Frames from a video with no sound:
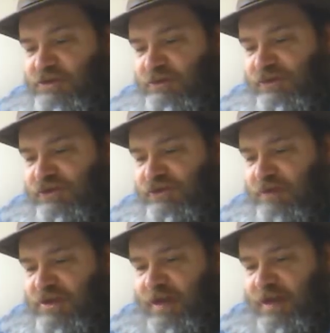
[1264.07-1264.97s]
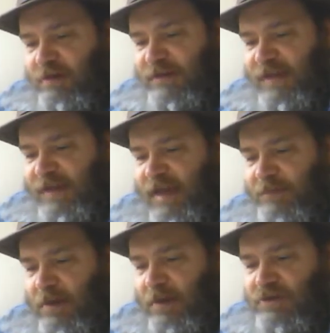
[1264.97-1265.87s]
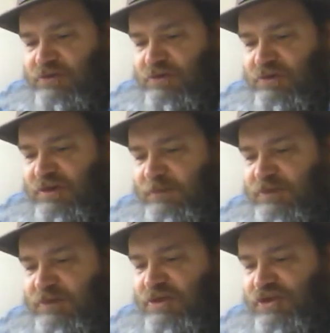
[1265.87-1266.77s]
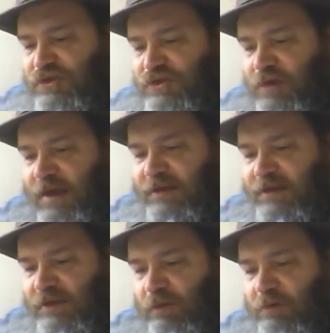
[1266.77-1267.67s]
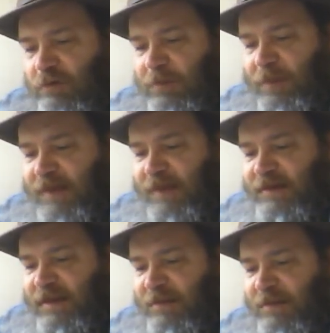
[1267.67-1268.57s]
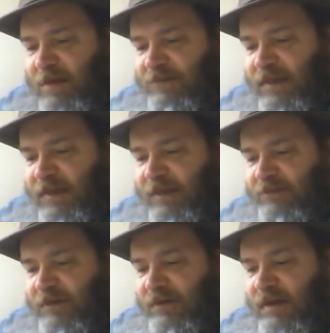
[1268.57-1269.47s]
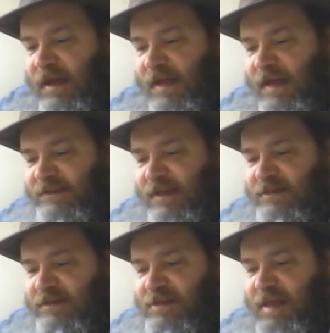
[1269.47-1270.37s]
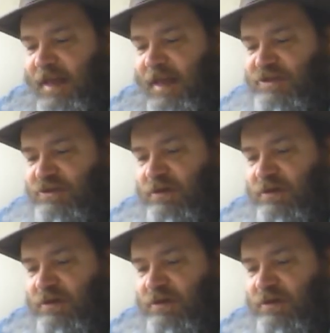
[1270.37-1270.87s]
stretched out his hand upon Jerusalem to destroy it, the Lord repented him of the evil, and said to the angel